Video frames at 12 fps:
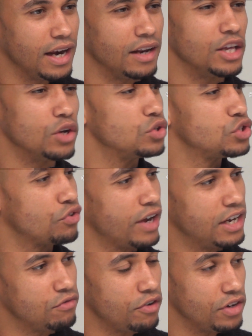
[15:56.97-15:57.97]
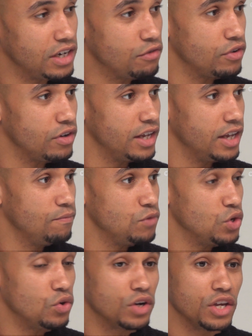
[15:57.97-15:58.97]
And then they all trained very differently.
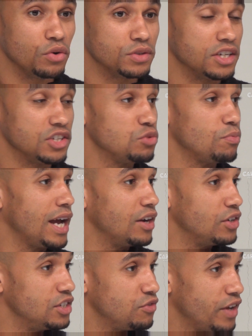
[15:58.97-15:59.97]
Yorkie always had a smile on